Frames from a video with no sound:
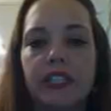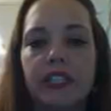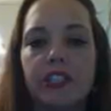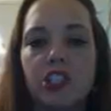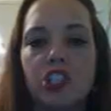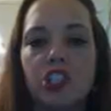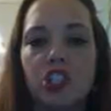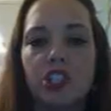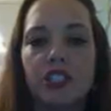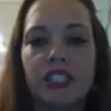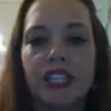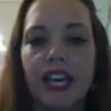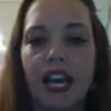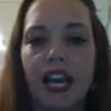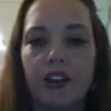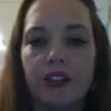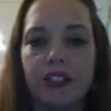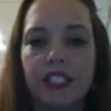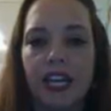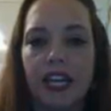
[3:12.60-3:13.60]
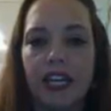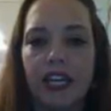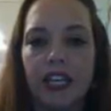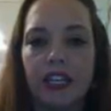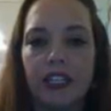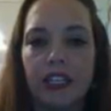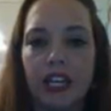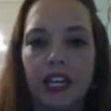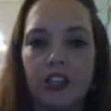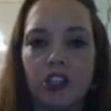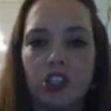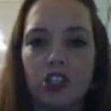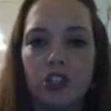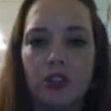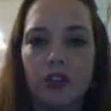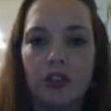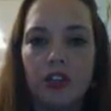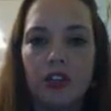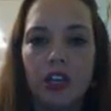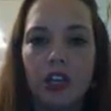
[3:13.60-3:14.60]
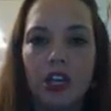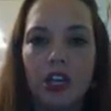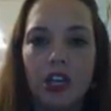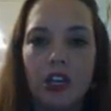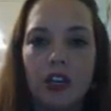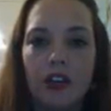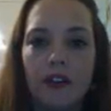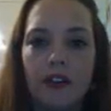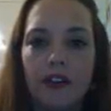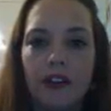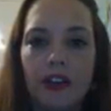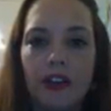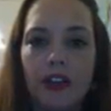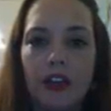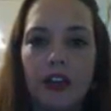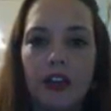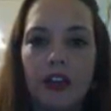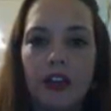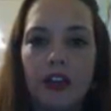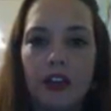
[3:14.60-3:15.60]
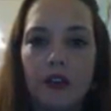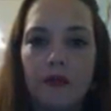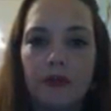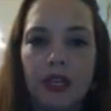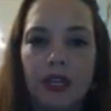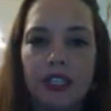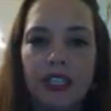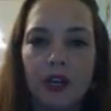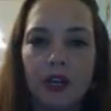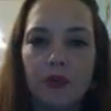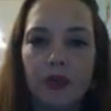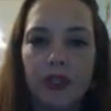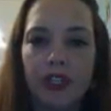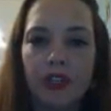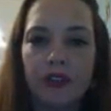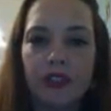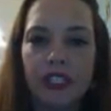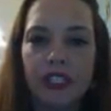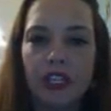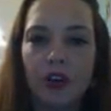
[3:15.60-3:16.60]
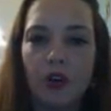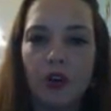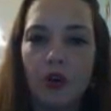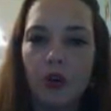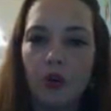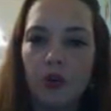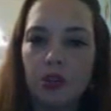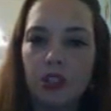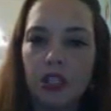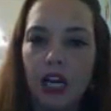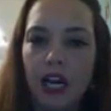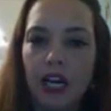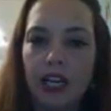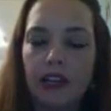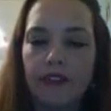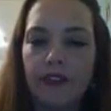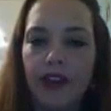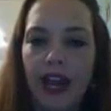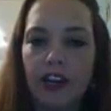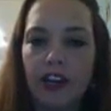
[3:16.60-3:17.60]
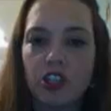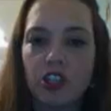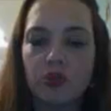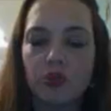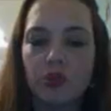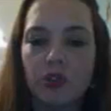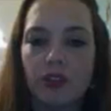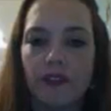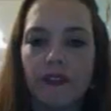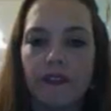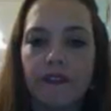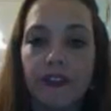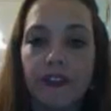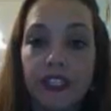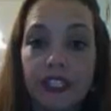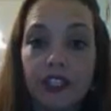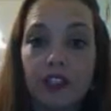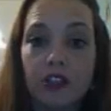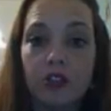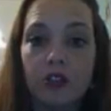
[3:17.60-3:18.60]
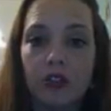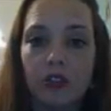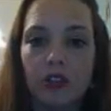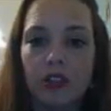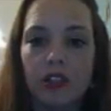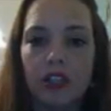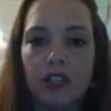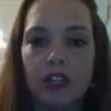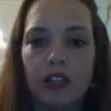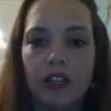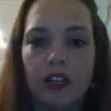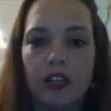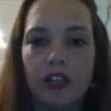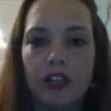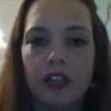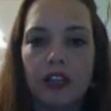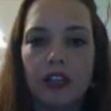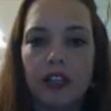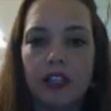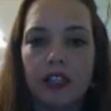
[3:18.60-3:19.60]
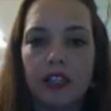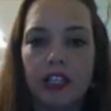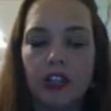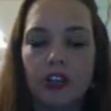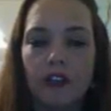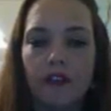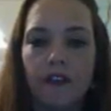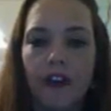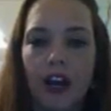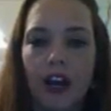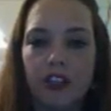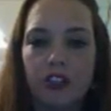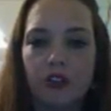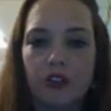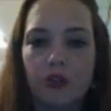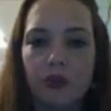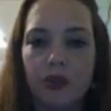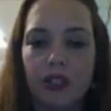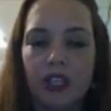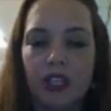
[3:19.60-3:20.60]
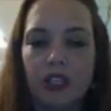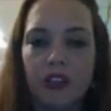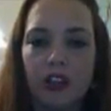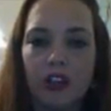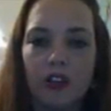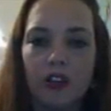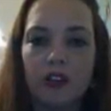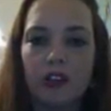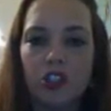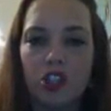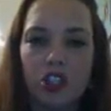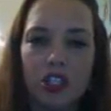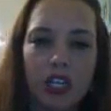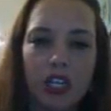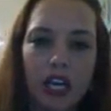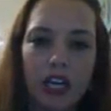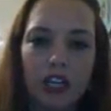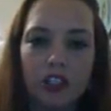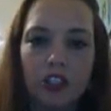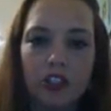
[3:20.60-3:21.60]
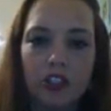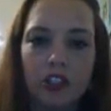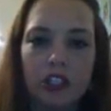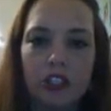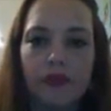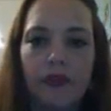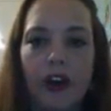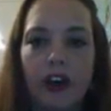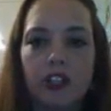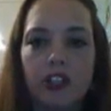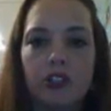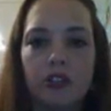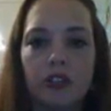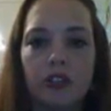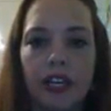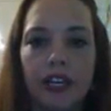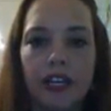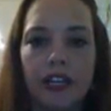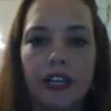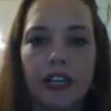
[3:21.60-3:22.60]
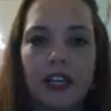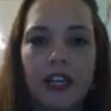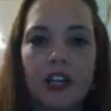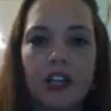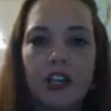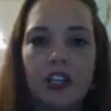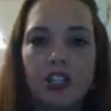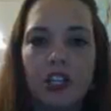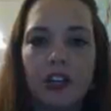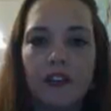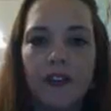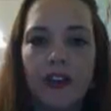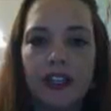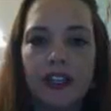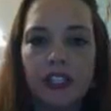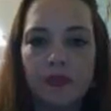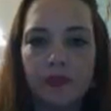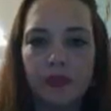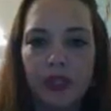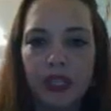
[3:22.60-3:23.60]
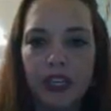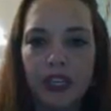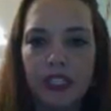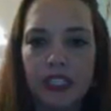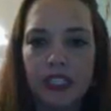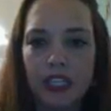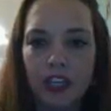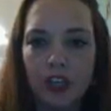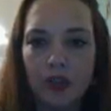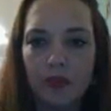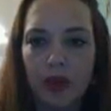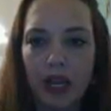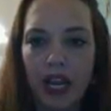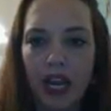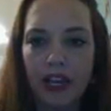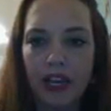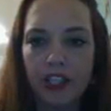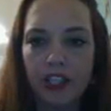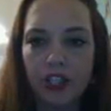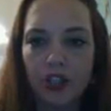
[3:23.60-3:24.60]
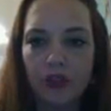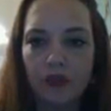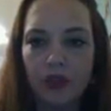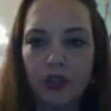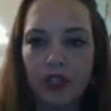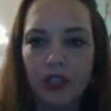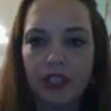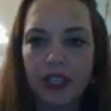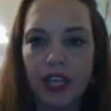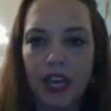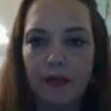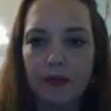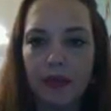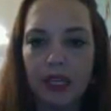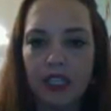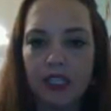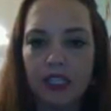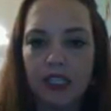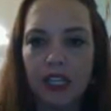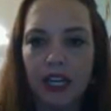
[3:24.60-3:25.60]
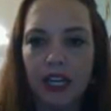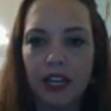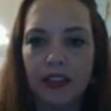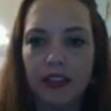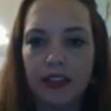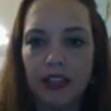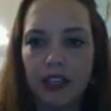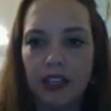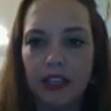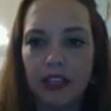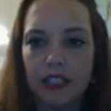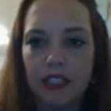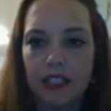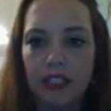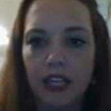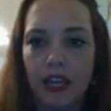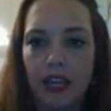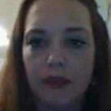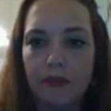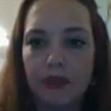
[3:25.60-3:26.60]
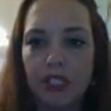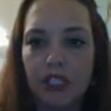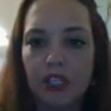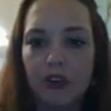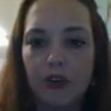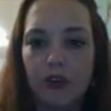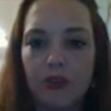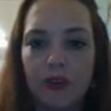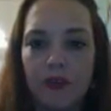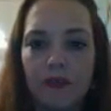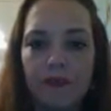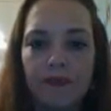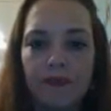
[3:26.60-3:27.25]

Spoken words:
that it's just calcite in nature, because I really don't see a whole lot of actual physical little fossils within there. It just kind of looks fossil-like. So then if I simply continue my eyes over, that means that I think it is limestone.